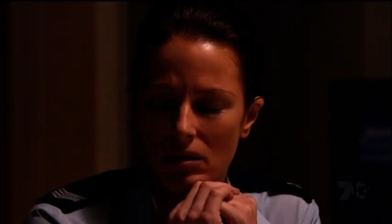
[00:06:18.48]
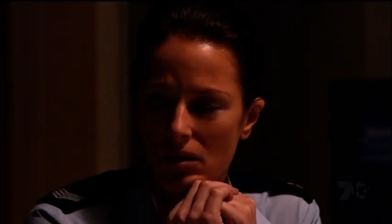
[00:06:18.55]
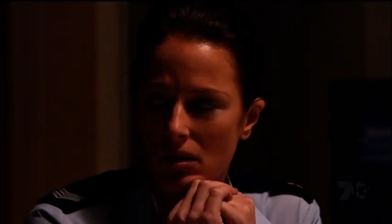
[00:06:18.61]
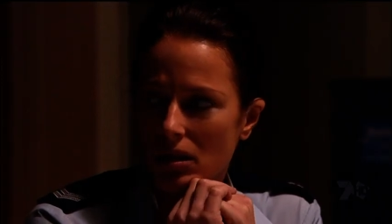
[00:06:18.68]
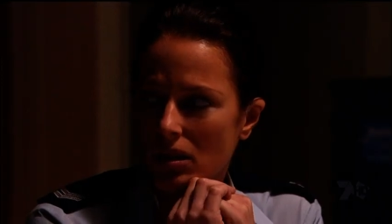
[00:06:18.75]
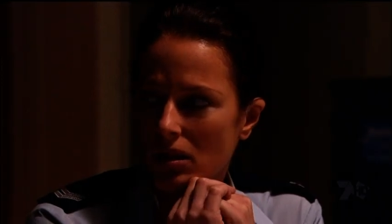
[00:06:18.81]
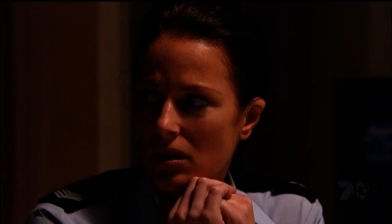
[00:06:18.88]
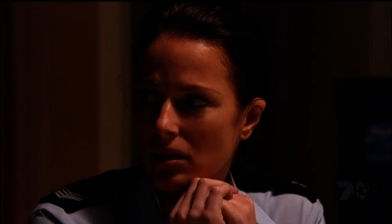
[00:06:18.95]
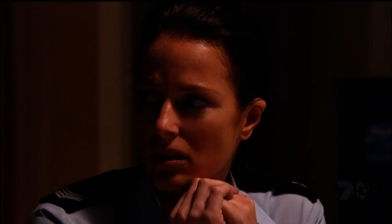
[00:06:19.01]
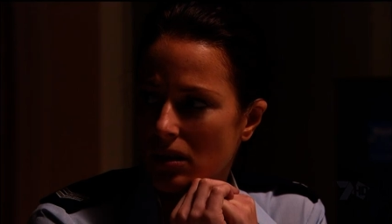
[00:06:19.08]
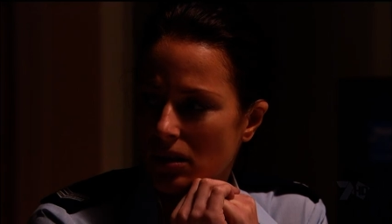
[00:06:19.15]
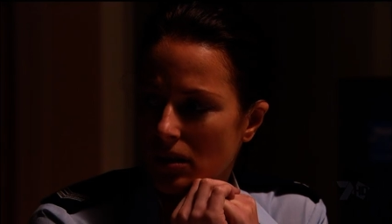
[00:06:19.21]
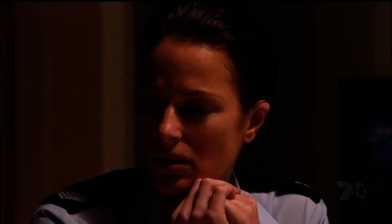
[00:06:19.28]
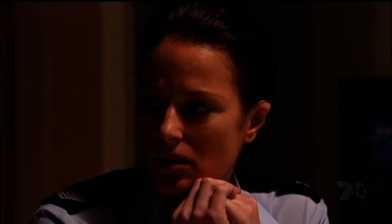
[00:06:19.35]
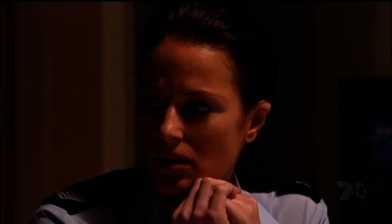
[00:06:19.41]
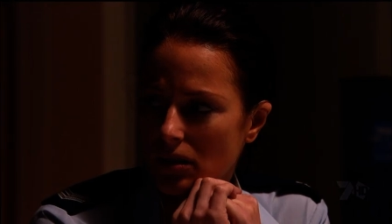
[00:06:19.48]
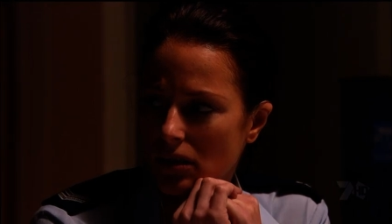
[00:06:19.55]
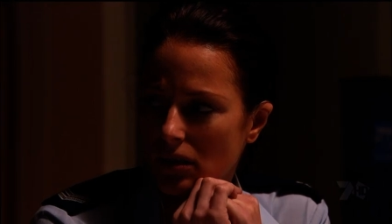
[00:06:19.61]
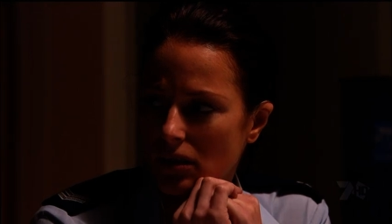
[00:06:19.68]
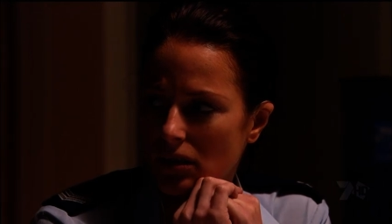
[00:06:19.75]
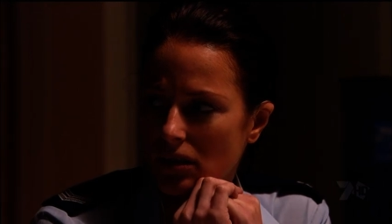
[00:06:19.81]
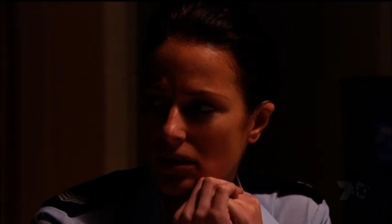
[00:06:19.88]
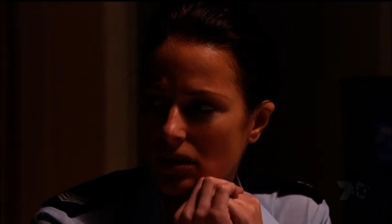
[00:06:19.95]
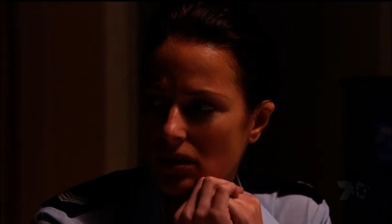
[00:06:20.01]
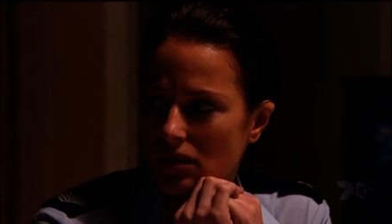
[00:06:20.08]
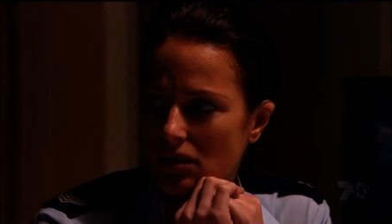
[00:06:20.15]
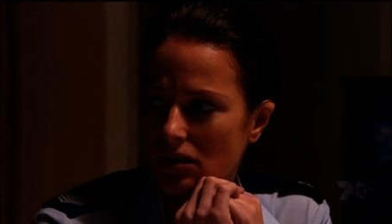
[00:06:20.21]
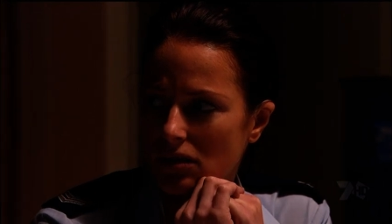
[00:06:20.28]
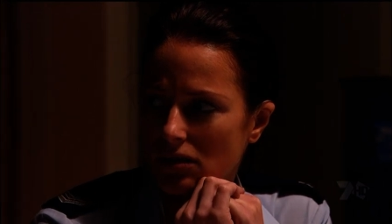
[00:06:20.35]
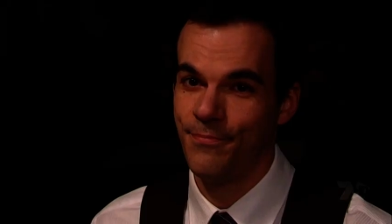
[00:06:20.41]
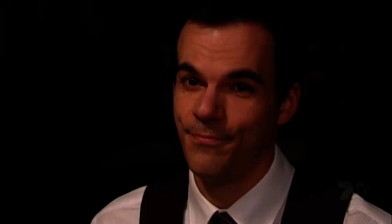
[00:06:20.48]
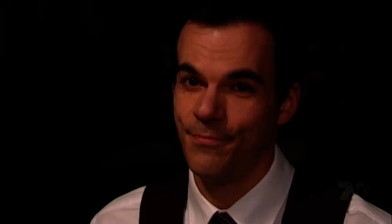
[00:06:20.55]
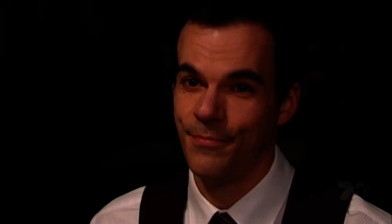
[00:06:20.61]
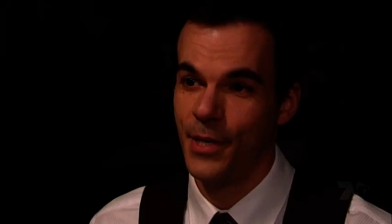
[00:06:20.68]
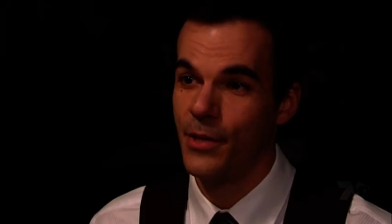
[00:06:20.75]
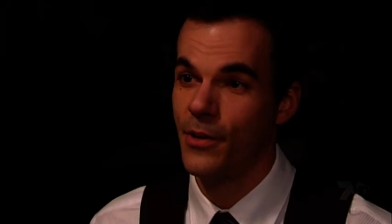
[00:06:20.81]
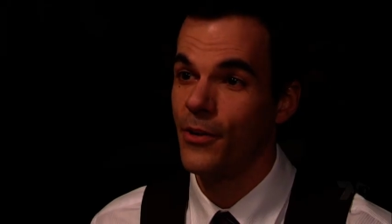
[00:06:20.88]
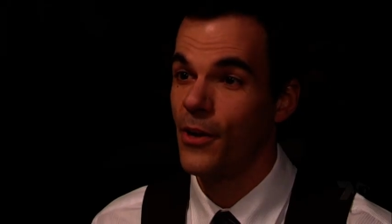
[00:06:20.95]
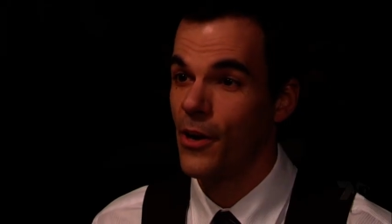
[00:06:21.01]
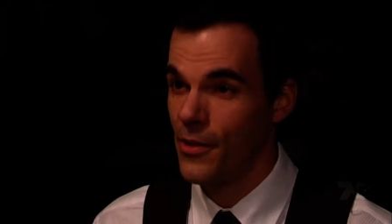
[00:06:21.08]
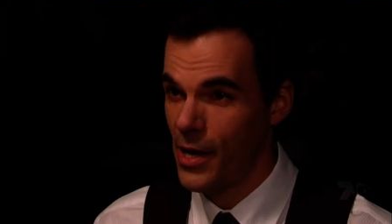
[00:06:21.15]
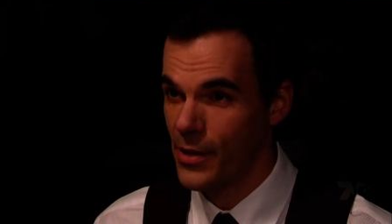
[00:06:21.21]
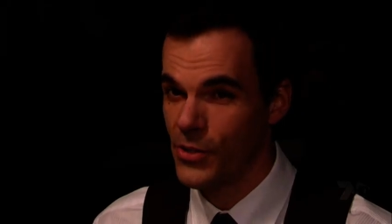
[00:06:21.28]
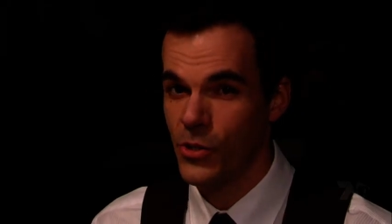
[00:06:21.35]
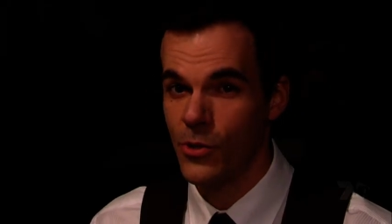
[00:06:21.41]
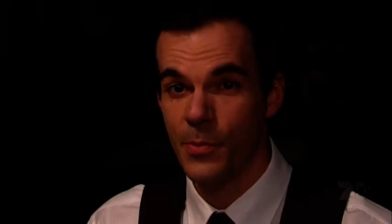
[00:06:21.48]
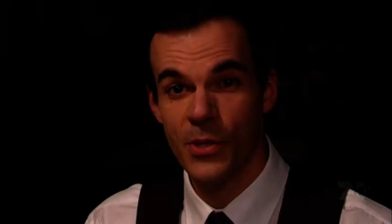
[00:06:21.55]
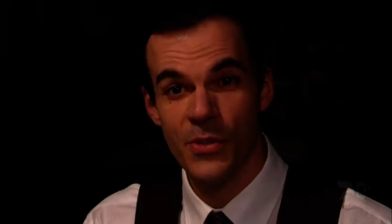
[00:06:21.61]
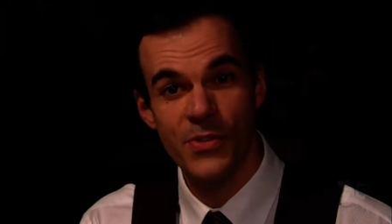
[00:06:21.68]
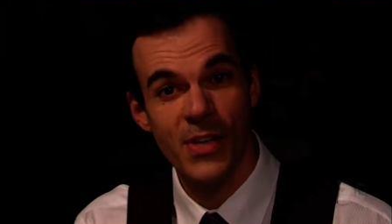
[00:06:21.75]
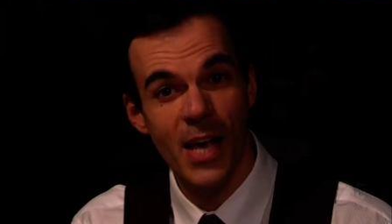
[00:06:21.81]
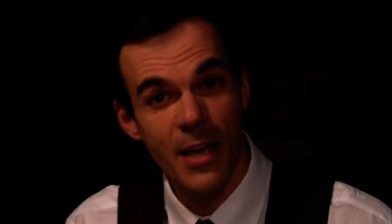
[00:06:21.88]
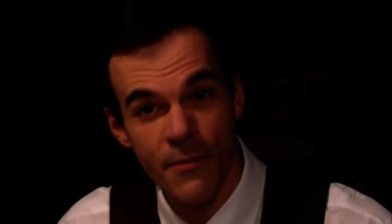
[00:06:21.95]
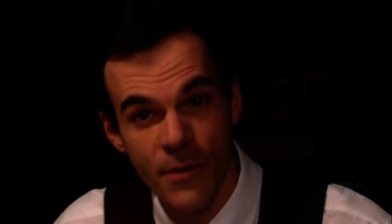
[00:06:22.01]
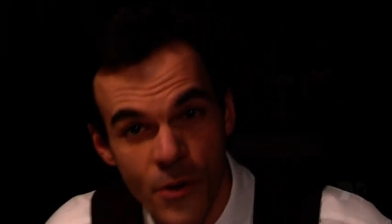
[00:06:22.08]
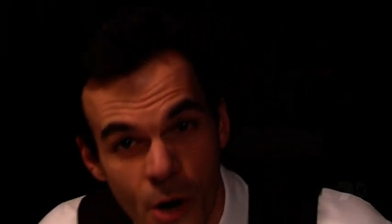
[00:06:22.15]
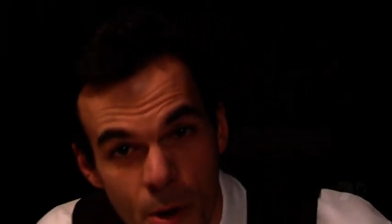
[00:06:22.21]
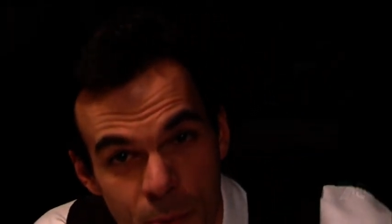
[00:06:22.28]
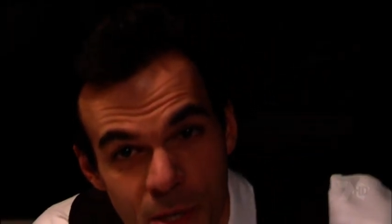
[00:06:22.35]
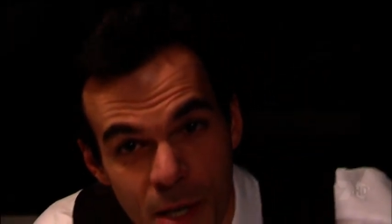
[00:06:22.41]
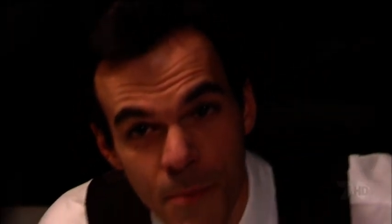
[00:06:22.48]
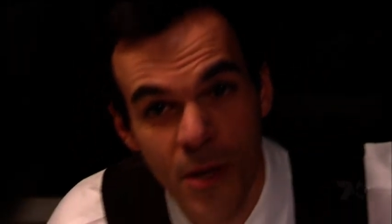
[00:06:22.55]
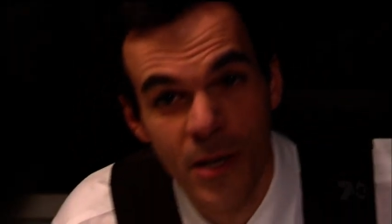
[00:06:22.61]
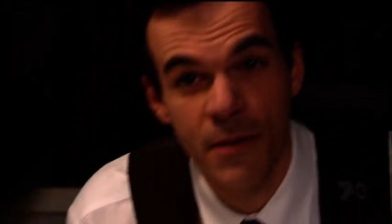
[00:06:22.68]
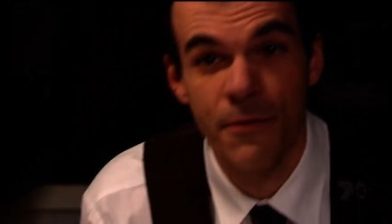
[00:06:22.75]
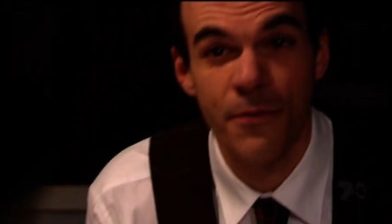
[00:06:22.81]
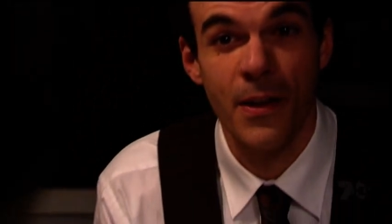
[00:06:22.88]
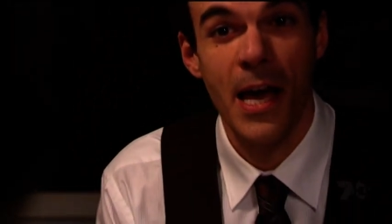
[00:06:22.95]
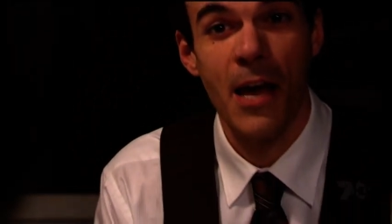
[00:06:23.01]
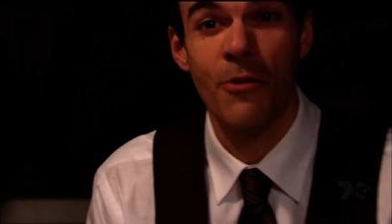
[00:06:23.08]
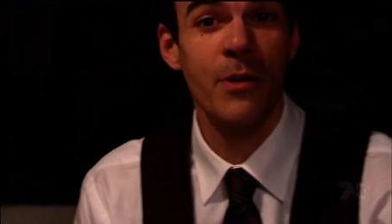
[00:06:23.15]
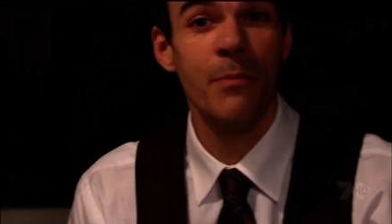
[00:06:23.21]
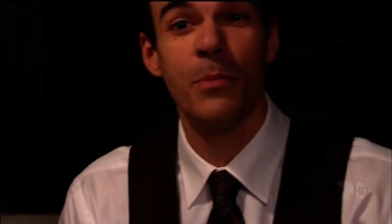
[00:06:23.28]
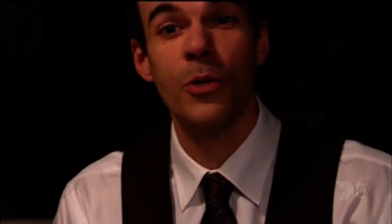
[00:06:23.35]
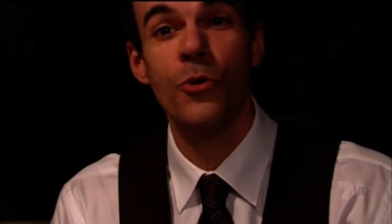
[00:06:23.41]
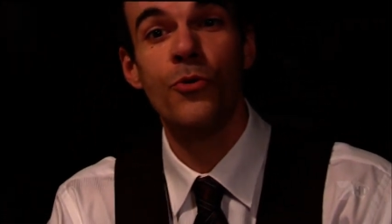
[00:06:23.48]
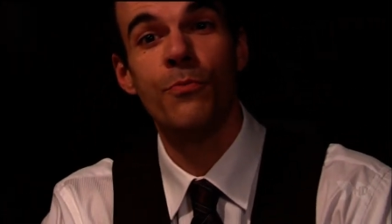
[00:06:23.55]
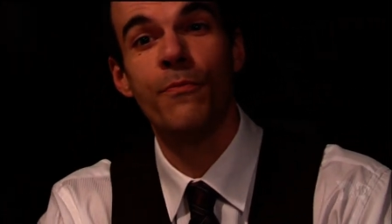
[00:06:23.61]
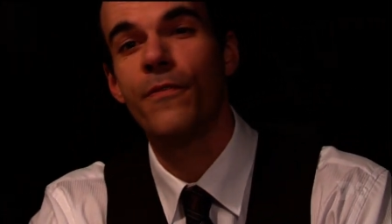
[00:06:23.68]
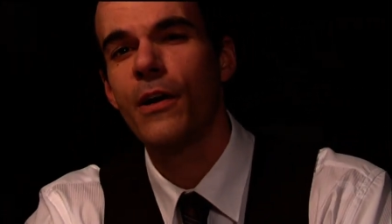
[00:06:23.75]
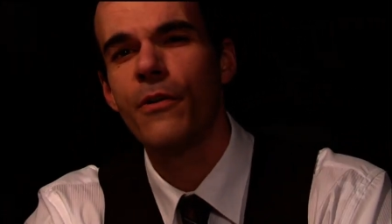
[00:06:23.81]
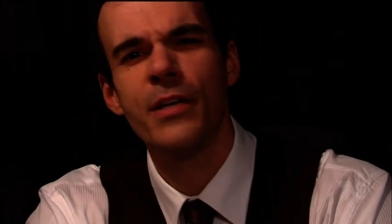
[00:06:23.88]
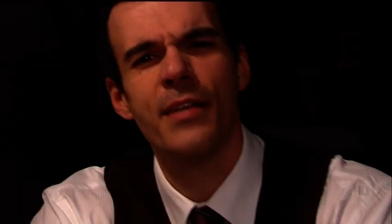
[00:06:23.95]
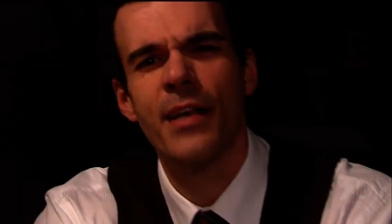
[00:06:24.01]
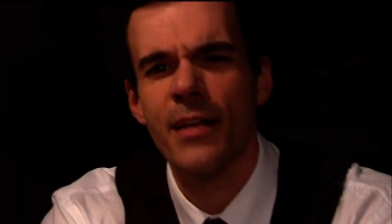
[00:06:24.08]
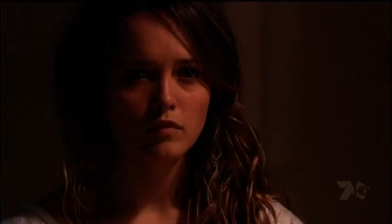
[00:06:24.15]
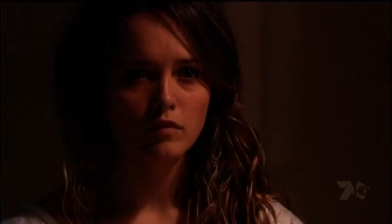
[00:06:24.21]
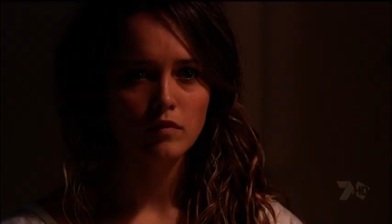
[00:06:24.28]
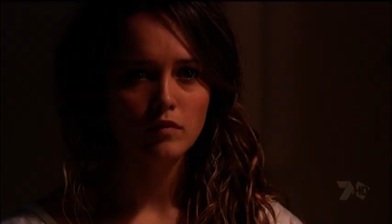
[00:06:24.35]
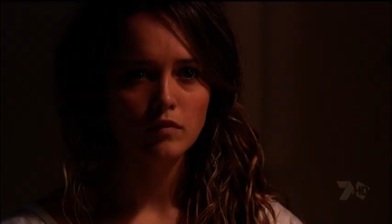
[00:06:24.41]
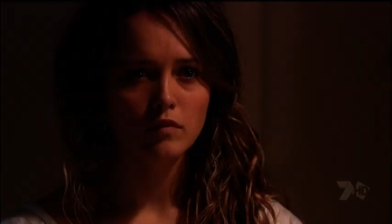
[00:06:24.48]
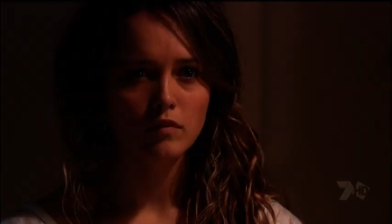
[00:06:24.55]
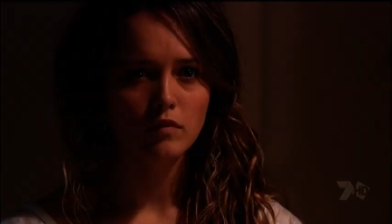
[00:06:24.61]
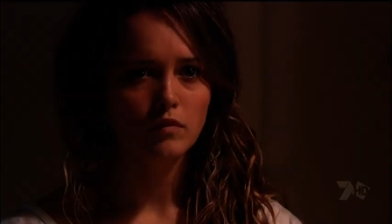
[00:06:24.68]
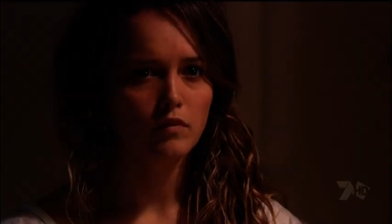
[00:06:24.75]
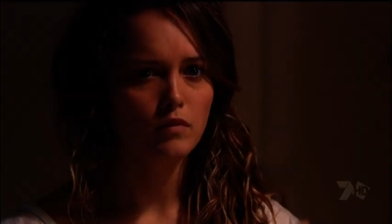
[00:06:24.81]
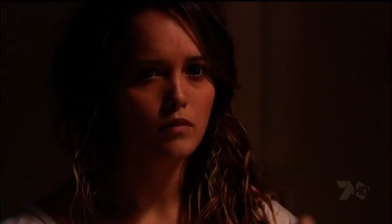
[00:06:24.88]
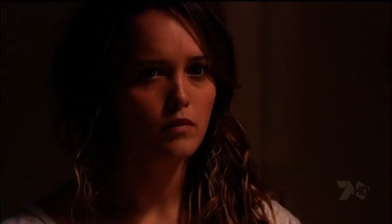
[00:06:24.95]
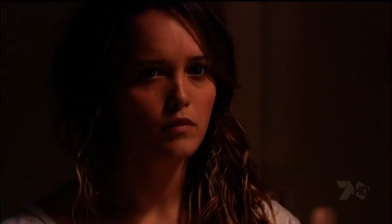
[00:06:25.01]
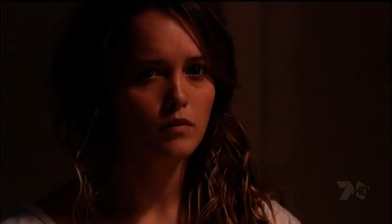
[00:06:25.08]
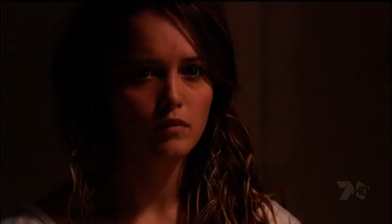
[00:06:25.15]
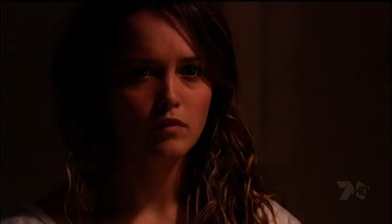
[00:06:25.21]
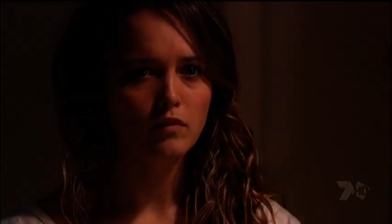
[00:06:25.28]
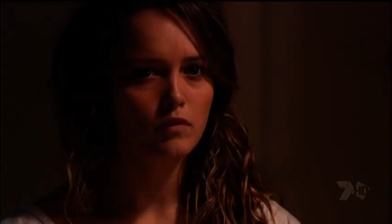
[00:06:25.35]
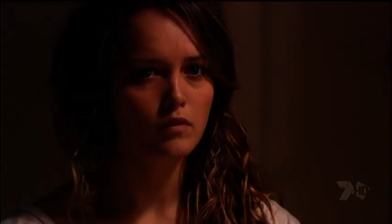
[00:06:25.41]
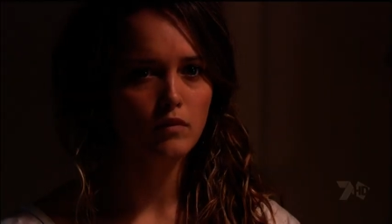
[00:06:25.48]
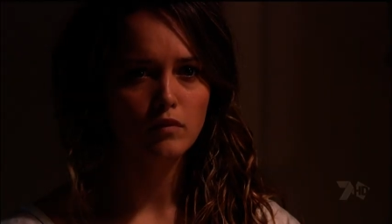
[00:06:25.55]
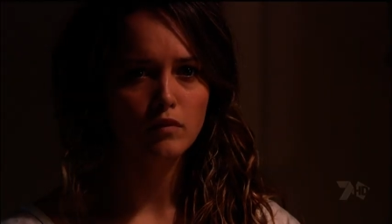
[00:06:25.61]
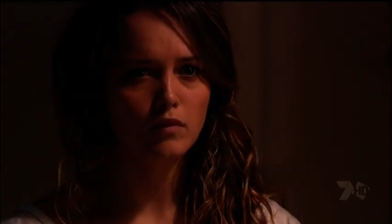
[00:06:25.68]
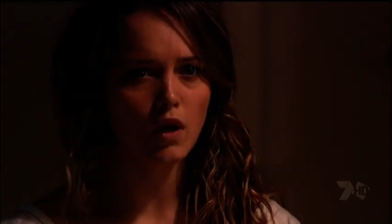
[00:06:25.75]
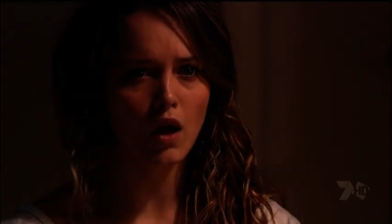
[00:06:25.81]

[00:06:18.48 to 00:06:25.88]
you can't be sure of that since you weren't there. And I know that too because Xavier opened up like a flower in bloom. Very delicate, but very precise.